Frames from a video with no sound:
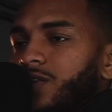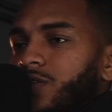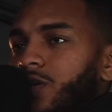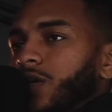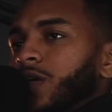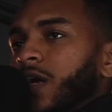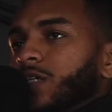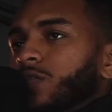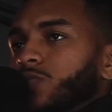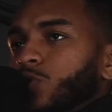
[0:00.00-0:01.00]
the
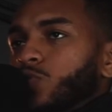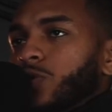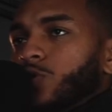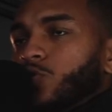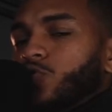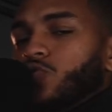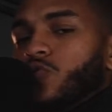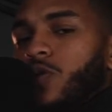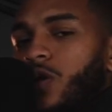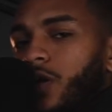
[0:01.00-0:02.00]
connection between you
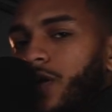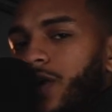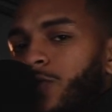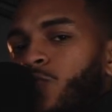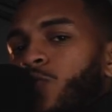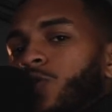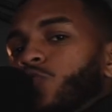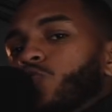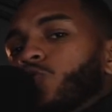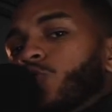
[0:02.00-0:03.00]
and the one
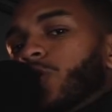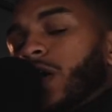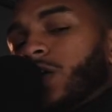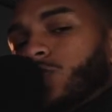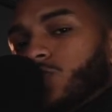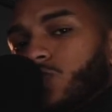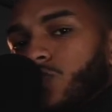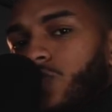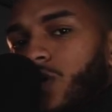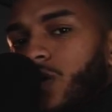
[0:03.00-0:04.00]
who created you.
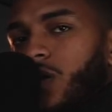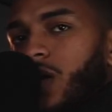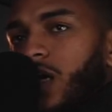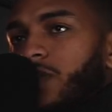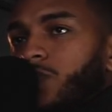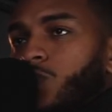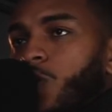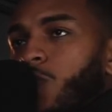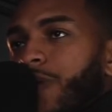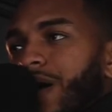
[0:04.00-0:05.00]
And if you
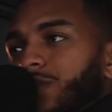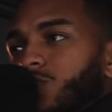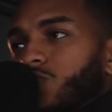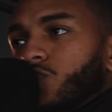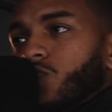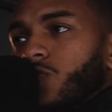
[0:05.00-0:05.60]
go back to